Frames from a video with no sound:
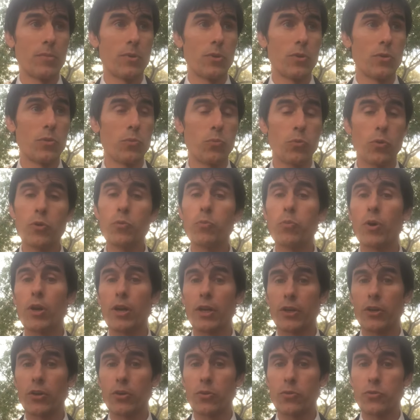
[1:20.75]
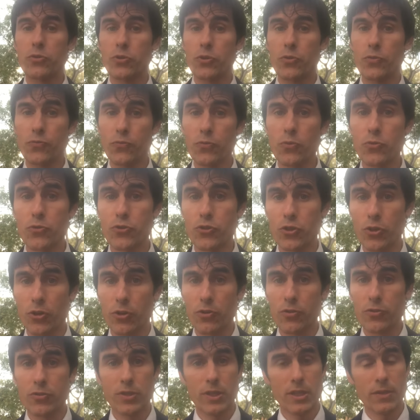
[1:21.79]
you would want to go to fruit
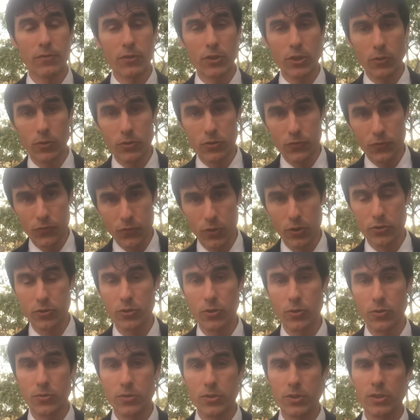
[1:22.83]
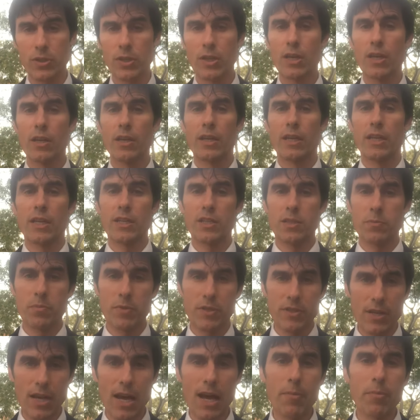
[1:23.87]
sugars. Even though it's fructose, it's
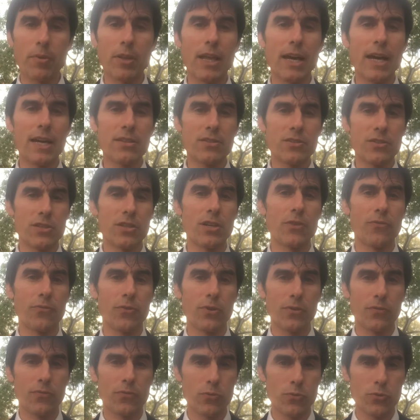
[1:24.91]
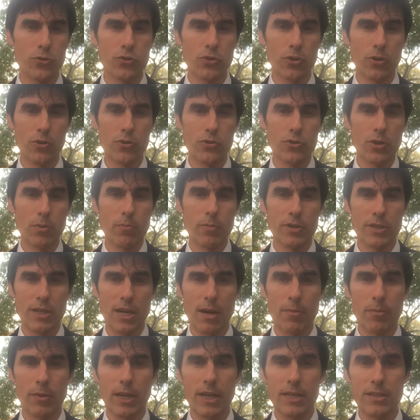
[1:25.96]
metabolized different. Fruit sugars are
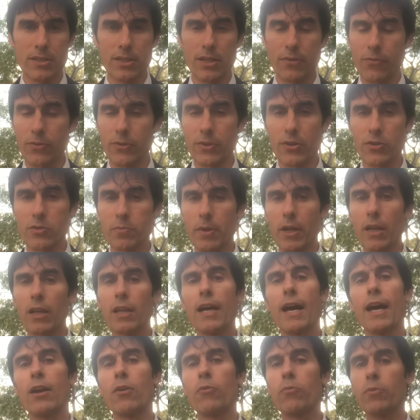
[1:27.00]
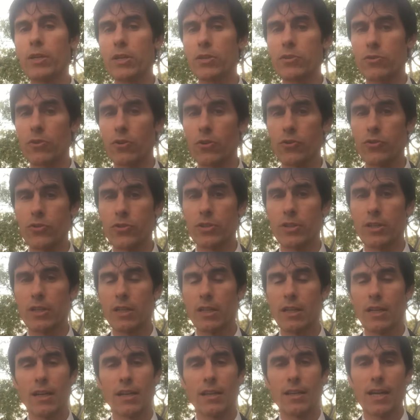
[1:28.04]
metabolized different. There's been a lot of research,
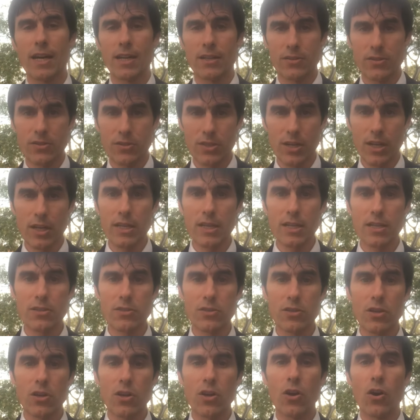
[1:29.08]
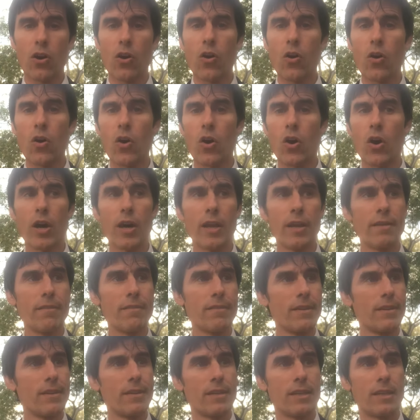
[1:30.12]
a lot of studies
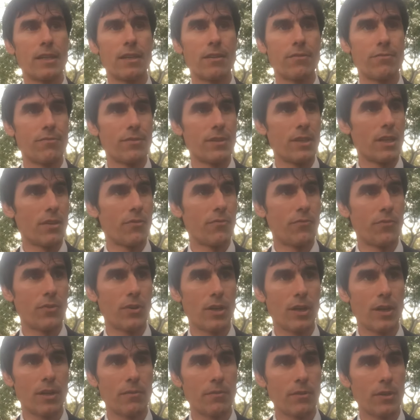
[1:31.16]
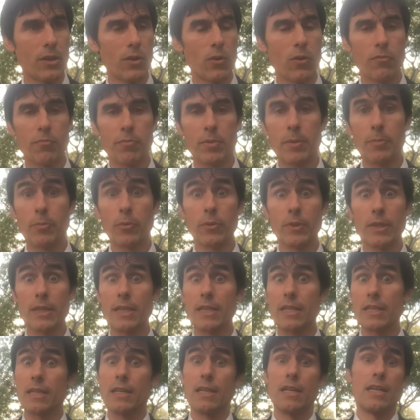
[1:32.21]
on if people
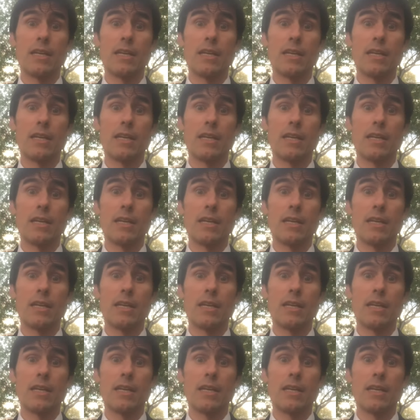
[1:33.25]
eat